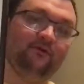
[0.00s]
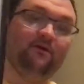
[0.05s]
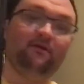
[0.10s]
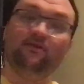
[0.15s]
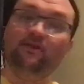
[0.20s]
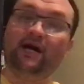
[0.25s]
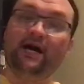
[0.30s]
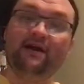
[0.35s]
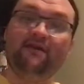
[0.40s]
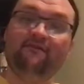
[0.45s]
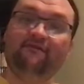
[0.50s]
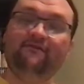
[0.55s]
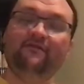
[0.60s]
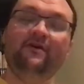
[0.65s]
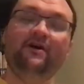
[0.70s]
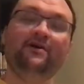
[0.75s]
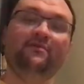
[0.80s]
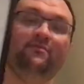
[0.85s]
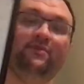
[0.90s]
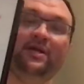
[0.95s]
A lot of
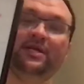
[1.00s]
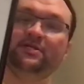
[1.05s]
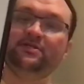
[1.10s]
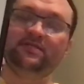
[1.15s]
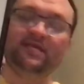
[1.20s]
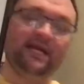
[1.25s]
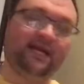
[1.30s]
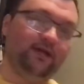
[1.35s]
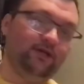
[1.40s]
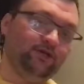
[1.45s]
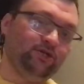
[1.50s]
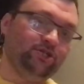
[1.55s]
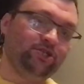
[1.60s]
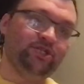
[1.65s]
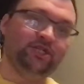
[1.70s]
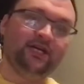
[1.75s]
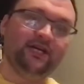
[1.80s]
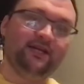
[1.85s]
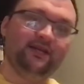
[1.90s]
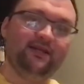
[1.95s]
fun when he's taking a
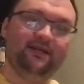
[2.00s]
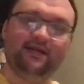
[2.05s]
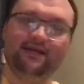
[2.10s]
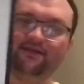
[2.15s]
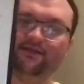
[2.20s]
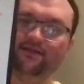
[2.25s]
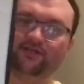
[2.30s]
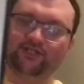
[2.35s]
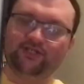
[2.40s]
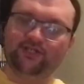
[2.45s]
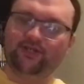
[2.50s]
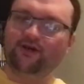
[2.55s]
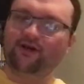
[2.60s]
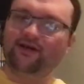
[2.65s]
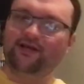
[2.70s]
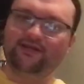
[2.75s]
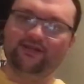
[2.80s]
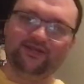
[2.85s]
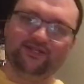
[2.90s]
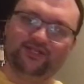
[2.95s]
shit in the
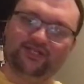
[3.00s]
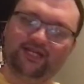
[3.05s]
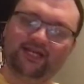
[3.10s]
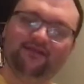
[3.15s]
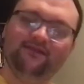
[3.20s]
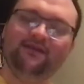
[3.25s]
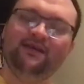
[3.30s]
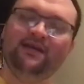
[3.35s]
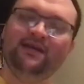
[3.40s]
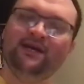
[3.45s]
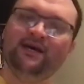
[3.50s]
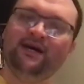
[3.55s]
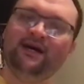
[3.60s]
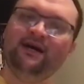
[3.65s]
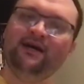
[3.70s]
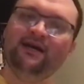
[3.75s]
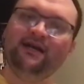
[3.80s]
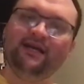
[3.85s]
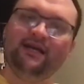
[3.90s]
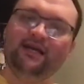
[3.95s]
in the in the uh,
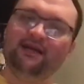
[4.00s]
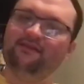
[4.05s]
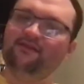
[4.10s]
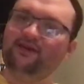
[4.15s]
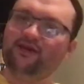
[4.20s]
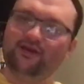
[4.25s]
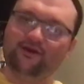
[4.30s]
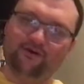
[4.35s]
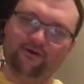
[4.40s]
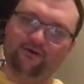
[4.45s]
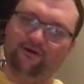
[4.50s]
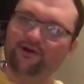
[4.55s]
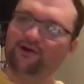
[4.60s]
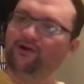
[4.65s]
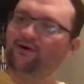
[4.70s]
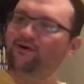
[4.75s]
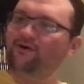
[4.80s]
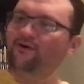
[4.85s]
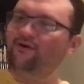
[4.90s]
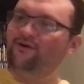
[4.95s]
in the
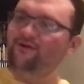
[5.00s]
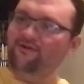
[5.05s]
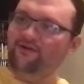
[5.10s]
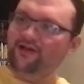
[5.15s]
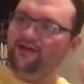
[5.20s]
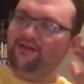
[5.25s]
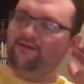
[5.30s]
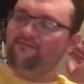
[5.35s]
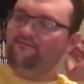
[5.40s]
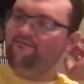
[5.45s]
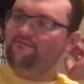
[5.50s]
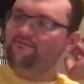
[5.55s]
urinal, and